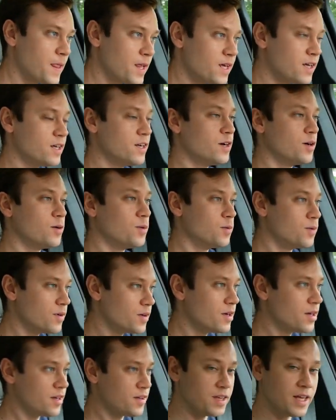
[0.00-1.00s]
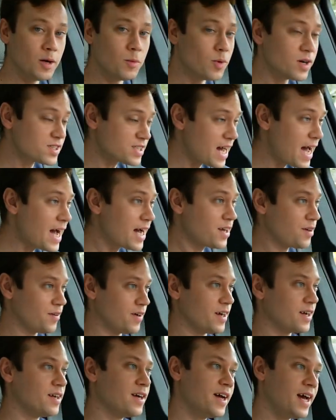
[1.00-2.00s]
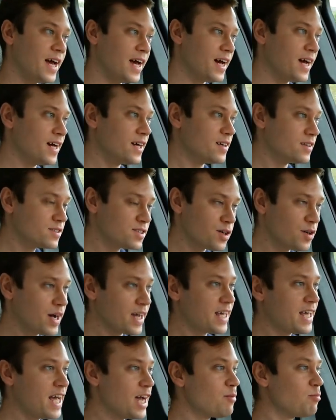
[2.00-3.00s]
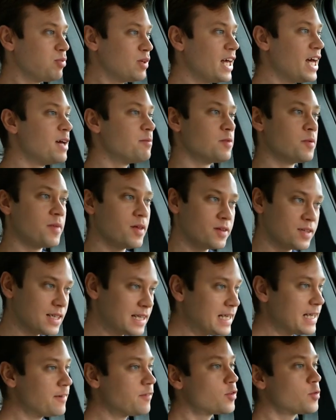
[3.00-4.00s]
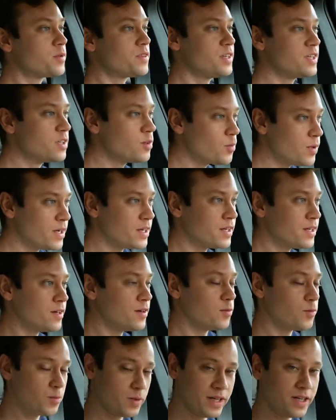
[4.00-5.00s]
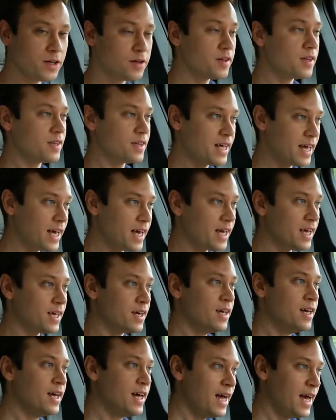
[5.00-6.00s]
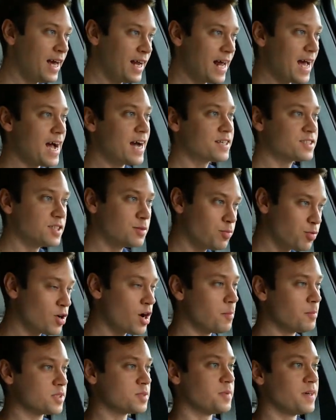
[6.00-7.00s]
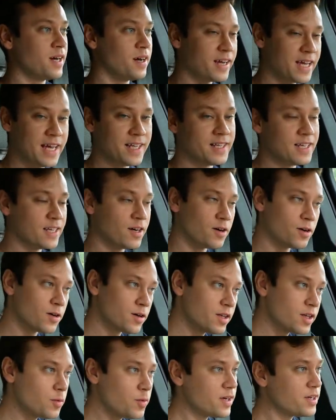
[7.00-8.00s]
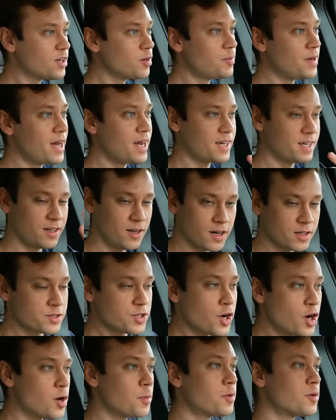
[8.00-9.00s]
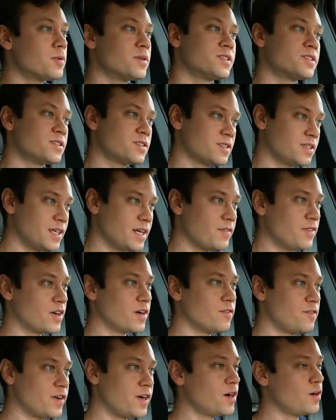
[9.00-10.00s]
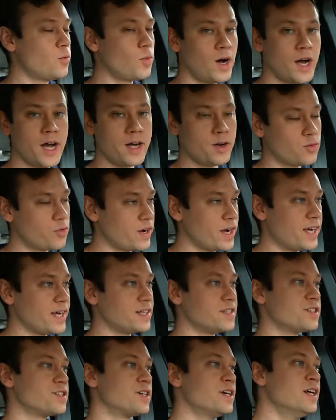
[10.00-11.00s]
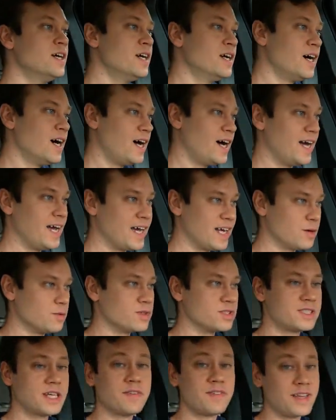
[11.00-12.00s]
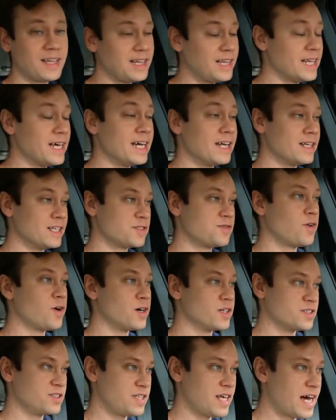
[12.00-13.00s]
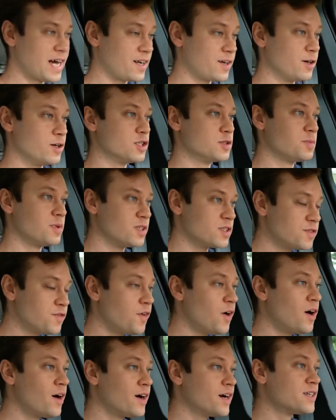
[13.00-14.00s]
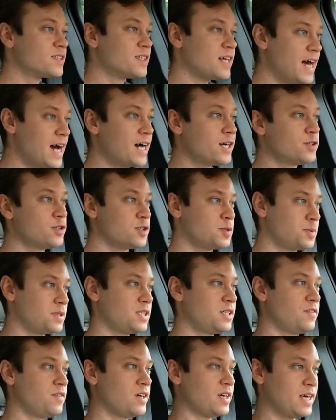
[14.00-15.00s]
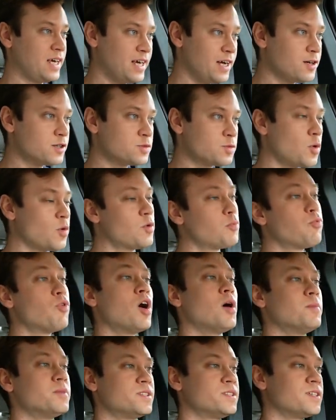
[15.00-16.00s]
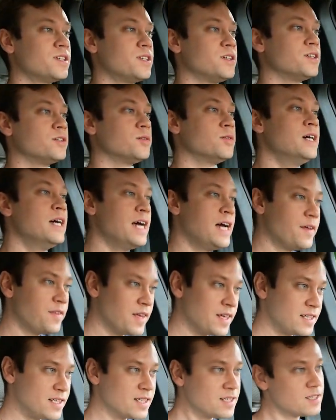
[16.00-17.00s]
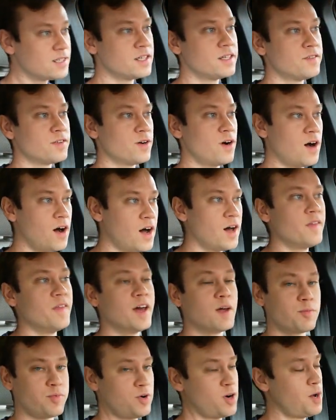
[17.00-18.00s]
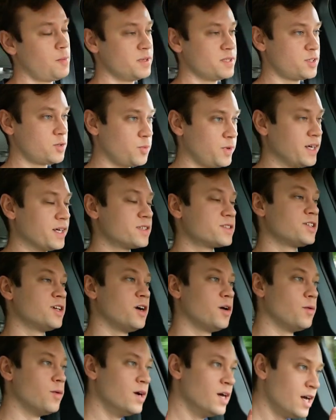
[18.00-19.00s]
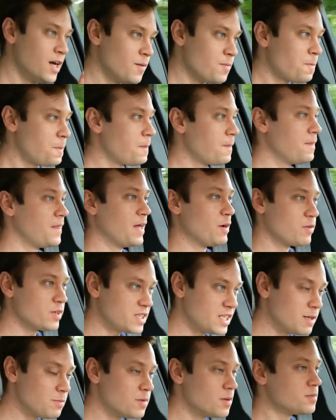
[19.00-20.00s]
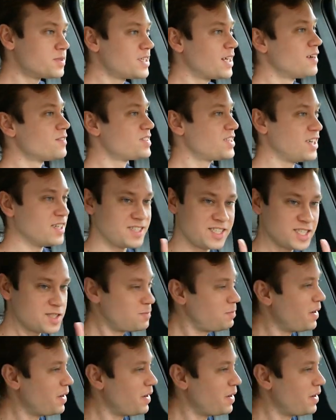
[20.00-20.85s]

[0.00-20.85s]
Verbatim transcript: you know it was accurate, and so I can't blame them. They delivered within the window, window that they had actually promised me. Again, the early window back in October was giving a very wide range, and it was definitely late as far as that goes. But as far as the actual specific, here's what we're promising you, they did deliver on that promised week. So they redeemed themselves there just